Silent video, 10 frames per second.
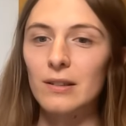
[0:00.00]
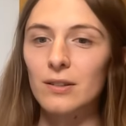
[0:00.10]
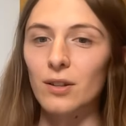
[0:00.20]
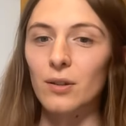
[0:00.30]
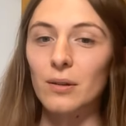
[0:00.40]

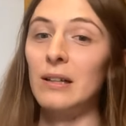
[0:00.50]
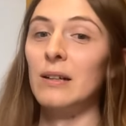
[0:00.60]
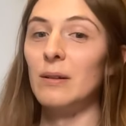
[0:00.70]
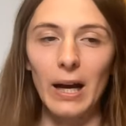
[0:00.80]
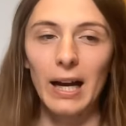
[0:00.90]
So
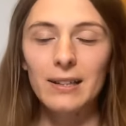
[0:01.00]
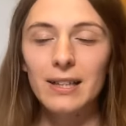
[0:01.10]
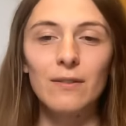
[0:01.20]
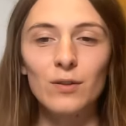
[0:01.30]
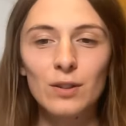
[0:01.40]
add
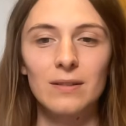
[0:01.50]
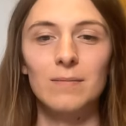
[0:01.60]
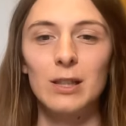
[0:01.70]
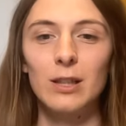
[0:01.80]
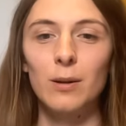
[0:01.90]
GIFs
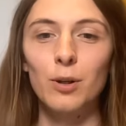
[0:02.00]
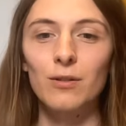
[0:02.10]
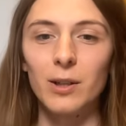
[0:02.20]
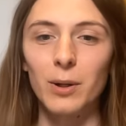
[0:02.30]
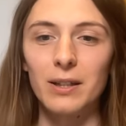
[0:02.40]
to your pull
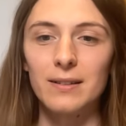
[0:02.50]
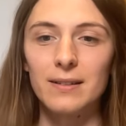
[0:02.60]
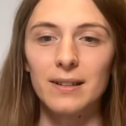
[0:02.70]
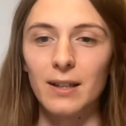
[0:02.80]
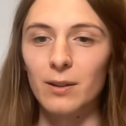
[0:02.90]

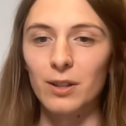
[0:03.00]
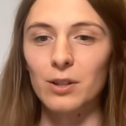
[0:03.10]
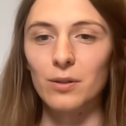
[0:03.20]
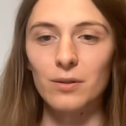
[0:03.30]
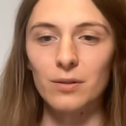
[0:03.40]
requests and your
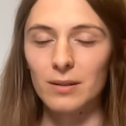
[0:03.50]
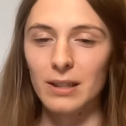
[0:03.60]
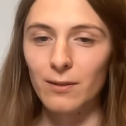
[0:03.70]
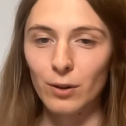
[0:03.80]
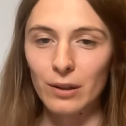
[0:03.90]
issues
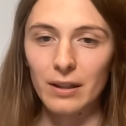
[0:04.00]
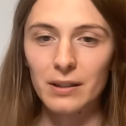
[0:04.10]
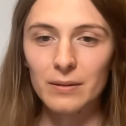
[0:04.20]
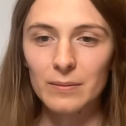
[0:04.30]
and everything.